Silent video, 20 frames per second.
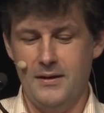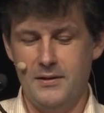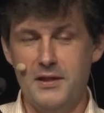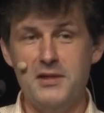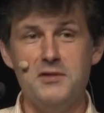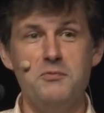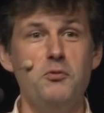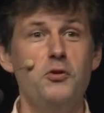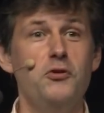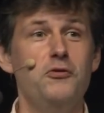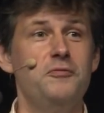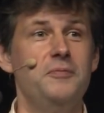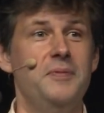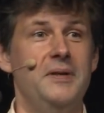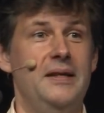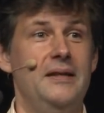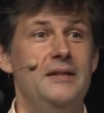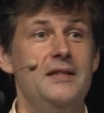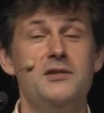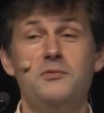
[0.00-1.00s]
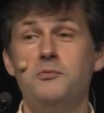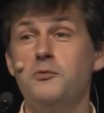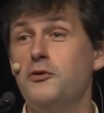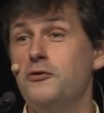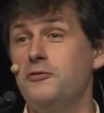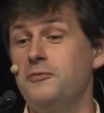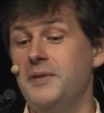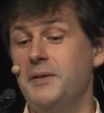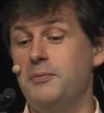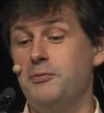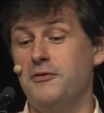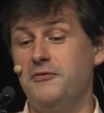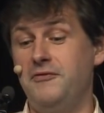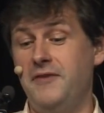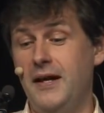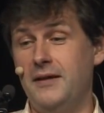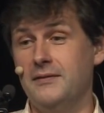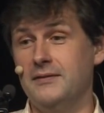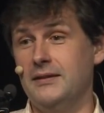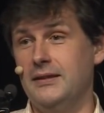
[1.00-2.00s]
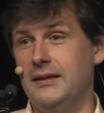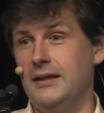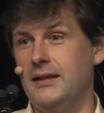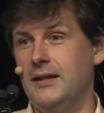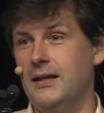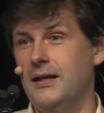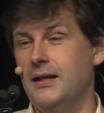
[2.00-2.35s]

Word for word: This moved me. This moved me profoundly.